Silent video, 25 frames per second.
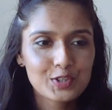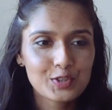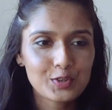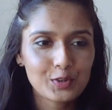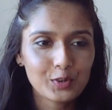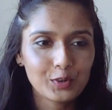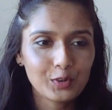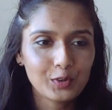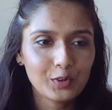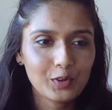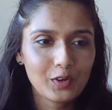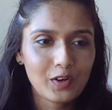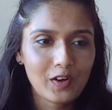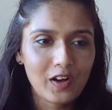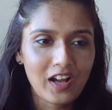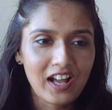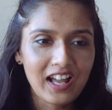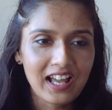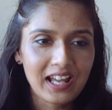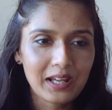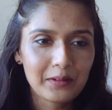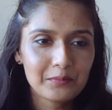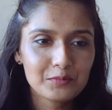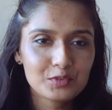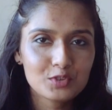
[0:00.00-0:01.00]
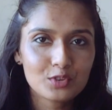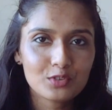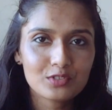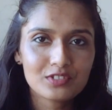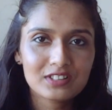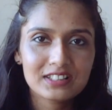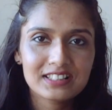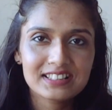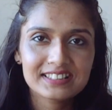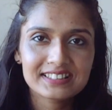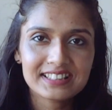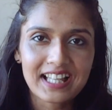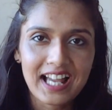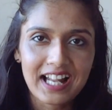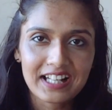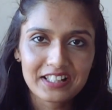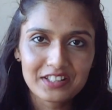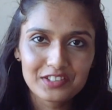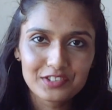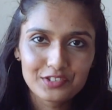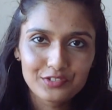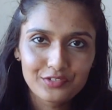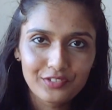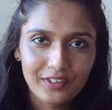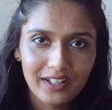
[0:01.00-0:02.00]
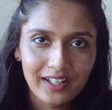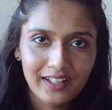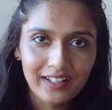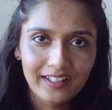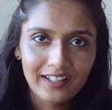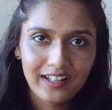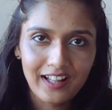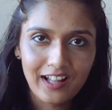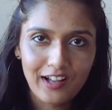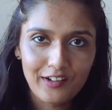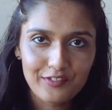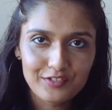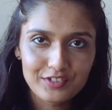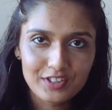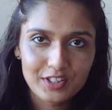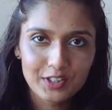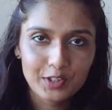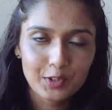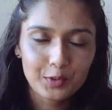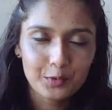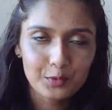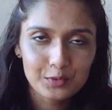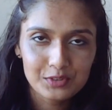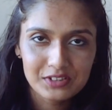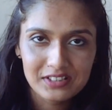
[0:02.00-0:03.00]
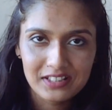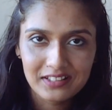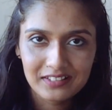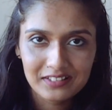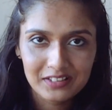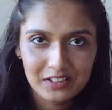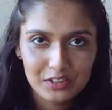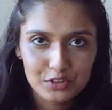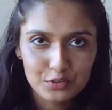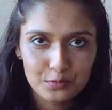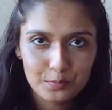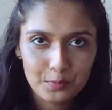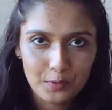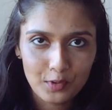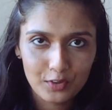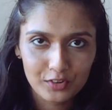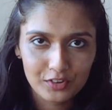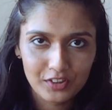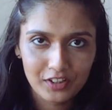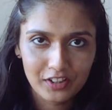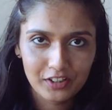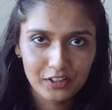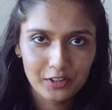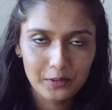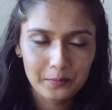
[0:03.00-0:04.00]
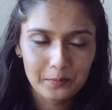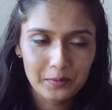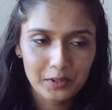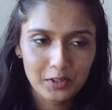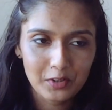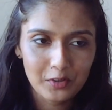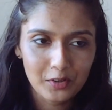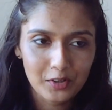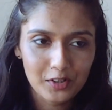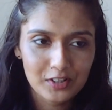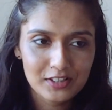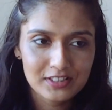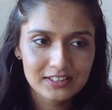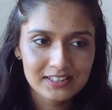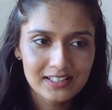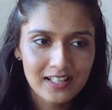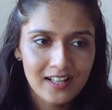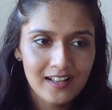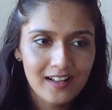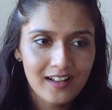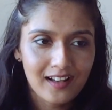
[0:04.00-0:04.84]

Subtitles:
So I am totally satisfied after using this product because